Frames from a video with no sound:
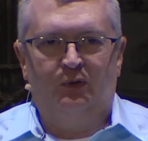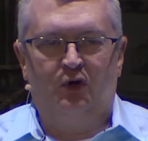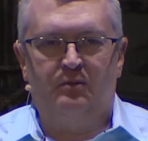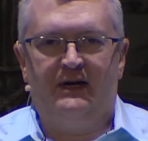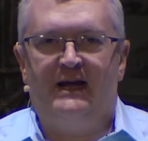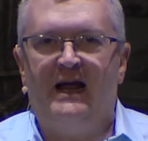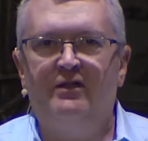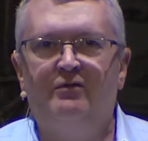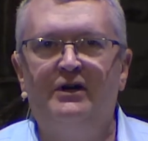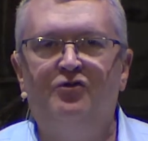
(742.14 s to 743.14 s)
We're going to be
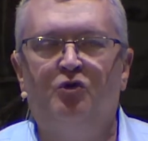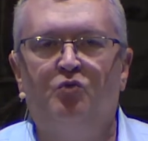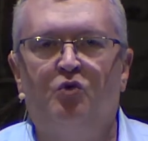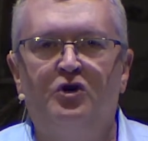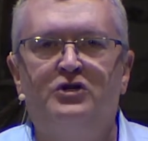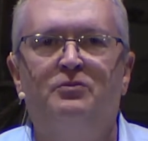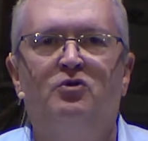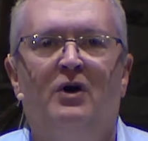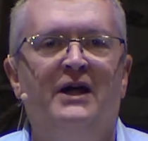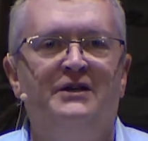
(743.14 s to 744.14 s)
gathering to worship
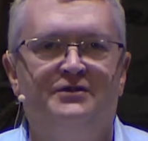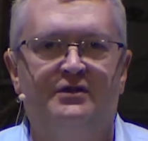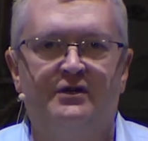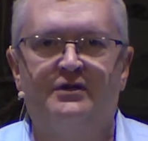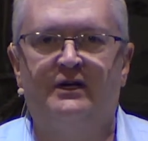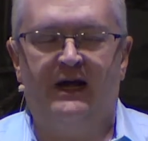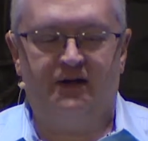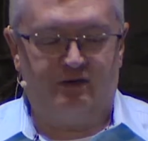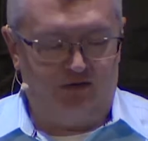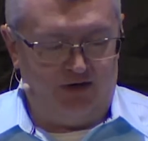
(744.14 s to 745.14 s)
Christ
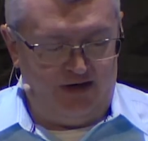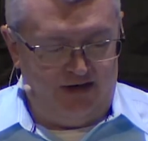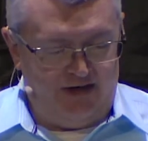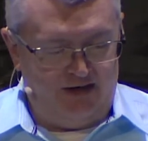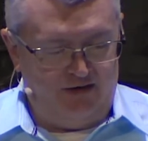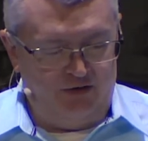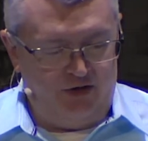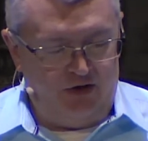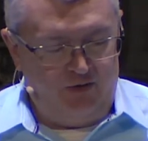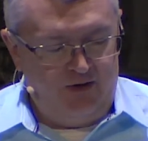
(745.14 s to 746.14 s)
together again. You
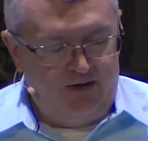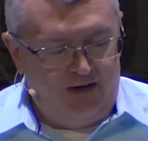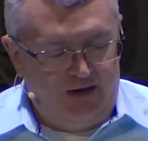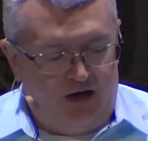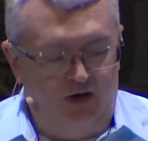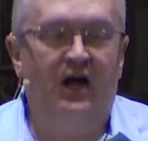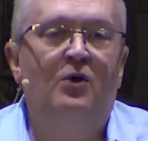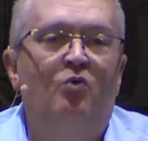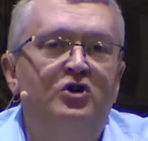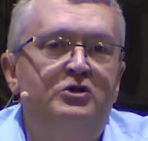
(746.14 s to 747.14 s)
know, our
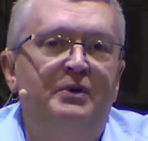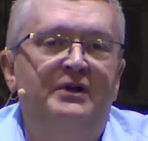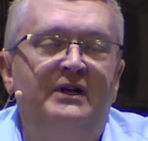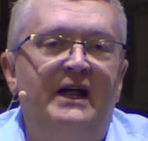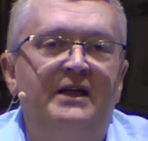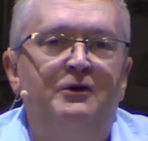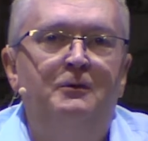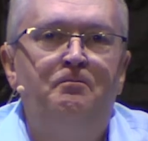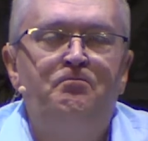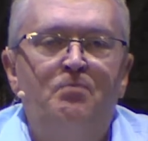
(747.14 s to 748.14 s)
not worshiping
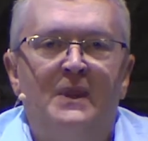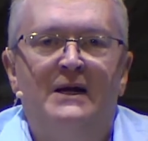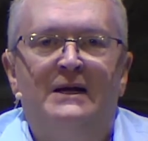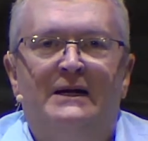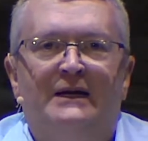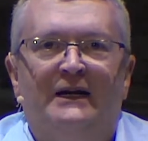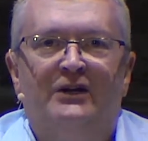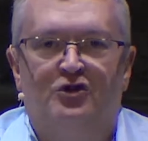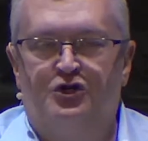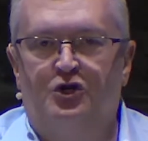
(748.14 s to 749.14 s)
together
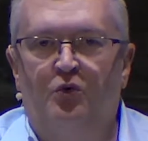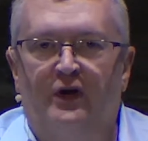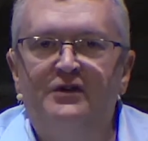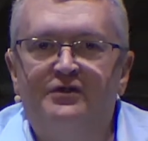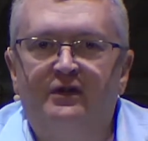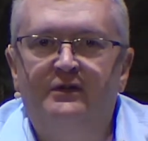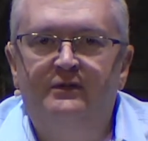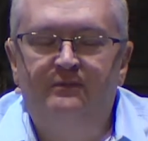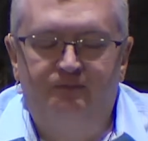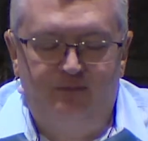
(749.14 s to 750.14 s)
is a choice.
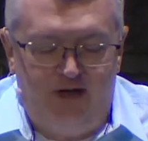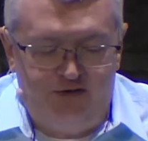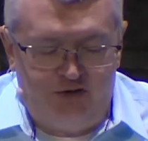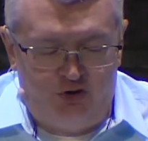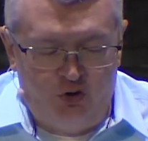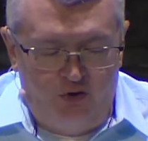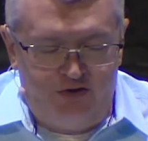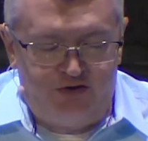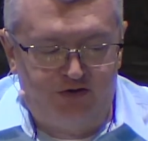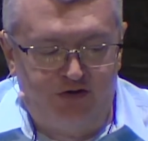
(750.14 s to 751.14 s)
It's a
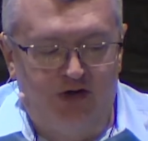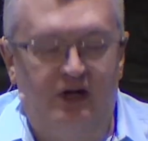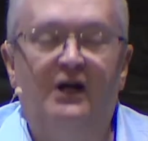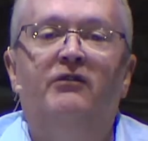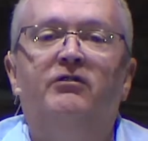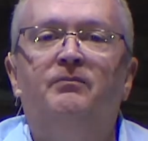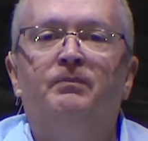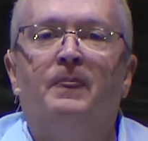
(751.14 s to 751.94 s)
choice to love.